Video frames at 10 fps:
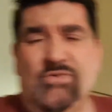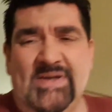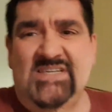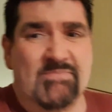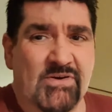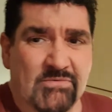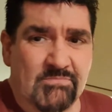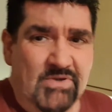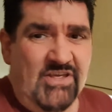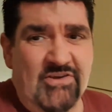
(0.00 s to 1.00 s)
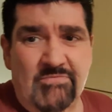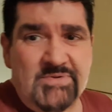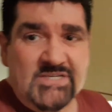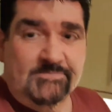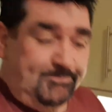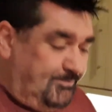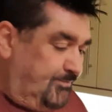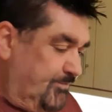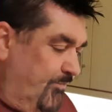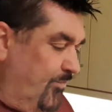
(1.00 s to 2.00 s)
20 mil cubes
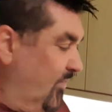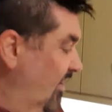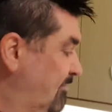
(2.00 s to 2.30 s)
of